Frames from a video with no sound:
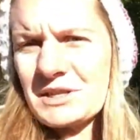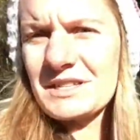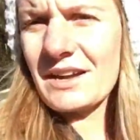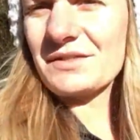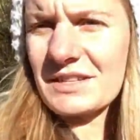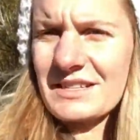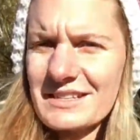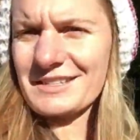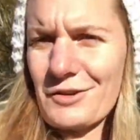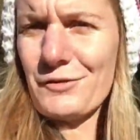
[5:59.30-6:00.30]
we just have to
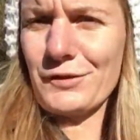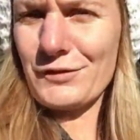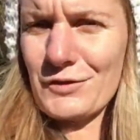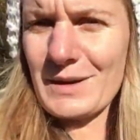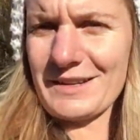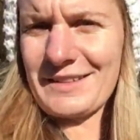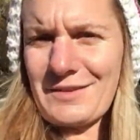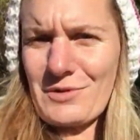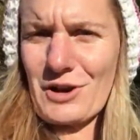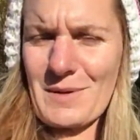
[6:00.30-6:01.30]
sit still for 4 weeks
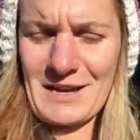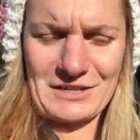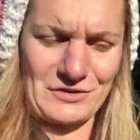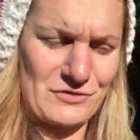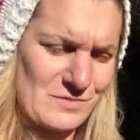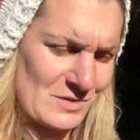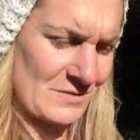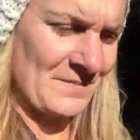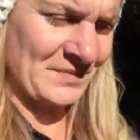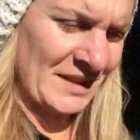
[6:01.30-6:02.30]
and then we'll go back to normal,